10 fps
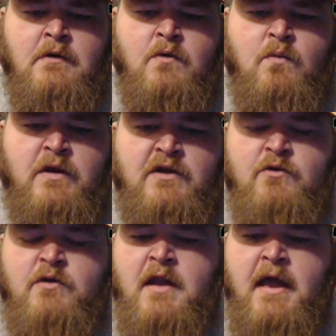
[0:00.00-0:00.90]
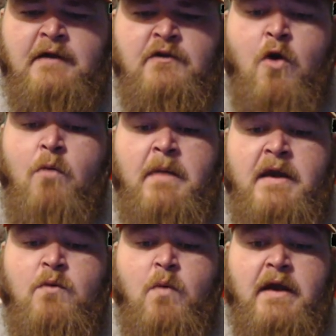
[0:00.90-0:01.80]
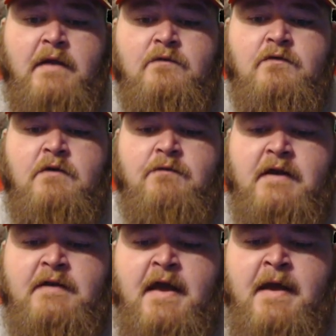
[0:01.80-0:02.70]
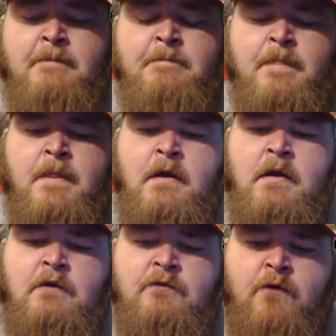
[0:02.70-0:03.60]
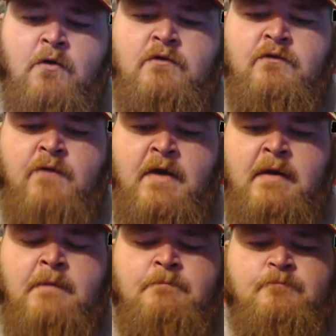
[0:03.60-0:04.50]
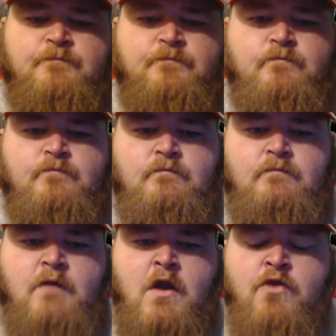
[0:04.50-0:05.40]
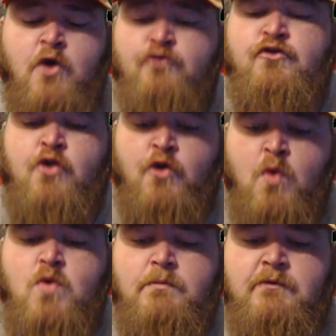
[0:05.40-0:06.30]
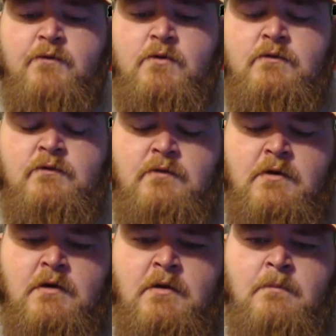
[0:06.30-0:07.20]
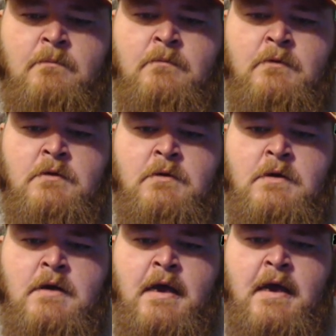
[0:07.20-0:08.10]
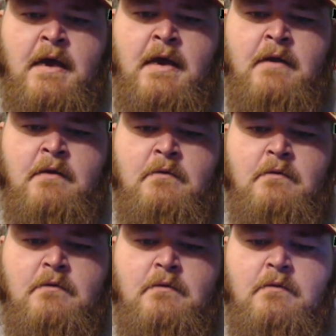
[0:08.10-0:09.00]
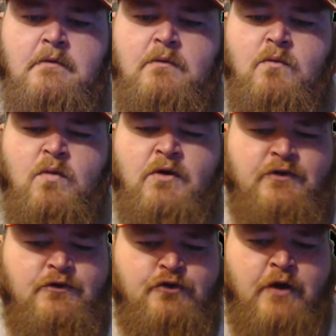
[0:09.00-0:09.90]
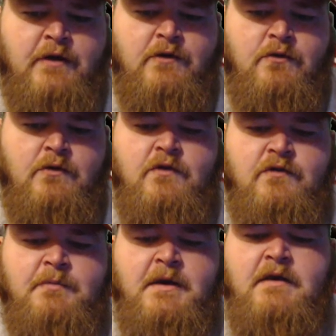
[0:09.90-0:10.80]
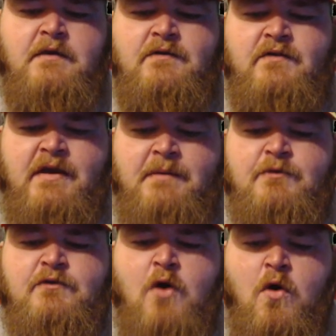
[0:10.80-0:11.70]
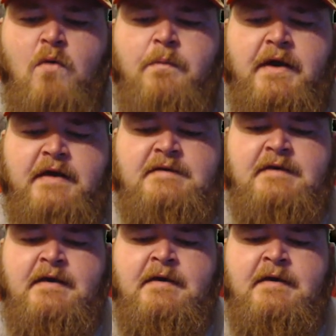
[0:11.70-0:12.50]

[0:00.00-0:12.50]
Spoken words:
when you don't make weight and stuff like that. As far as a fine, those are the norms, folks. And what they're trying to do to this man is keep his whole paycheck.